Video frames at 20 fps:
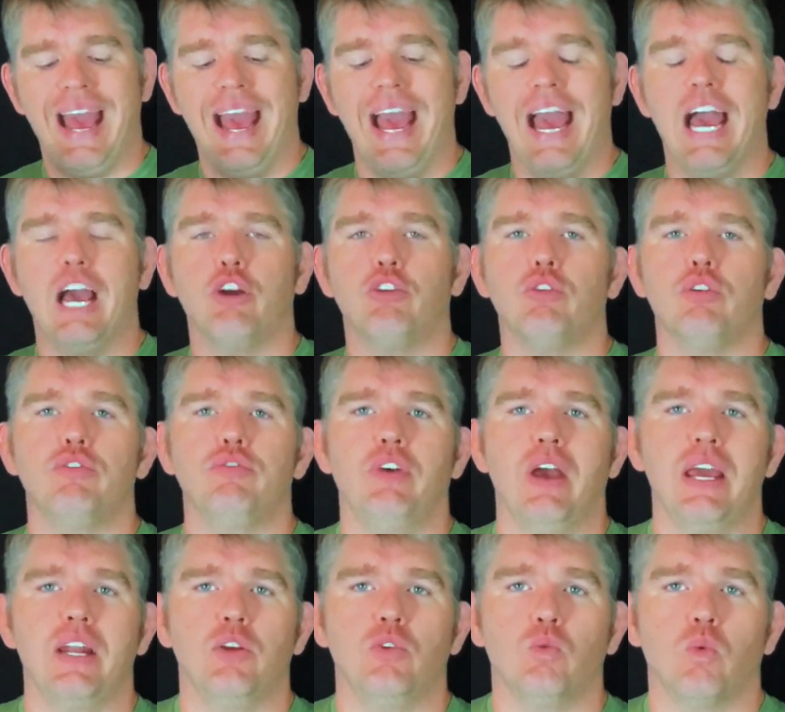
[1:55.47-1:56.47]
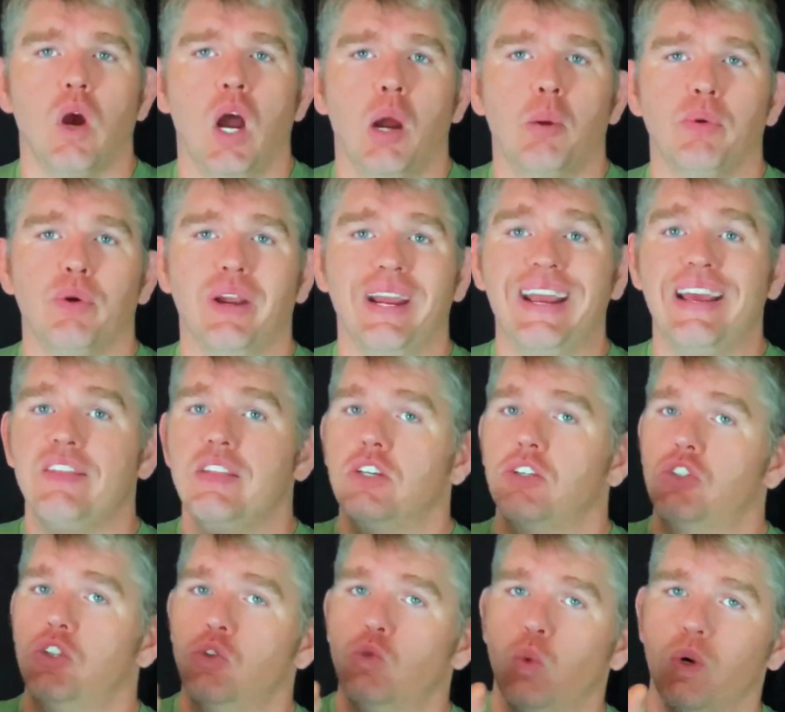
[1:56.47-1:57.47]
aggravated robbery, and
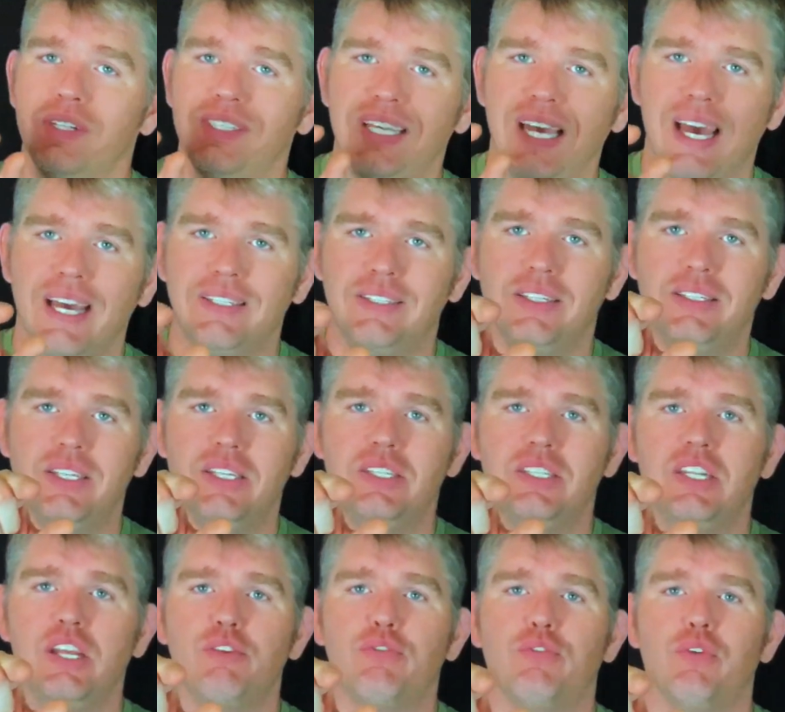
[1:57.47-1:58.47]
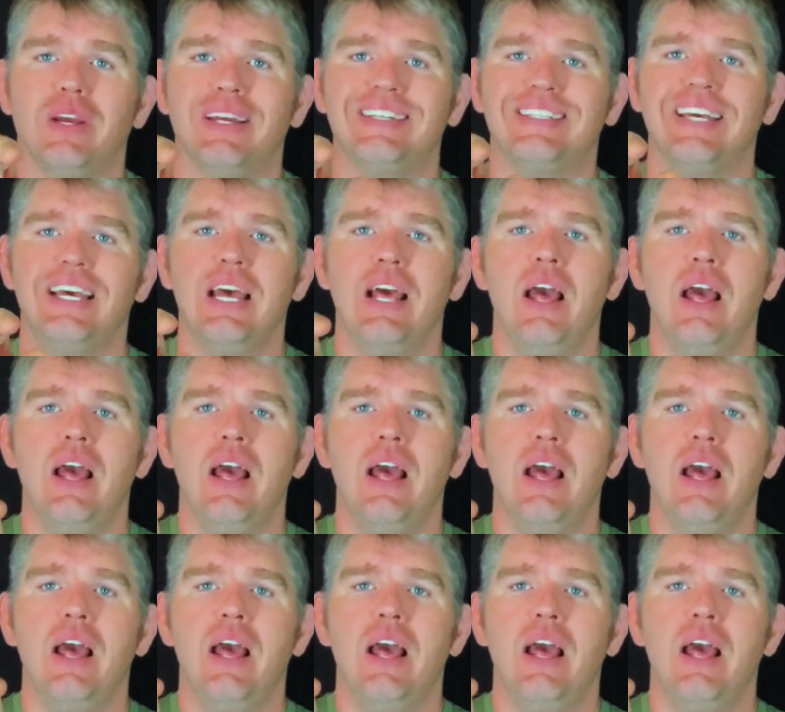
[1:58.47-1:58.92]
this is where Texas is different,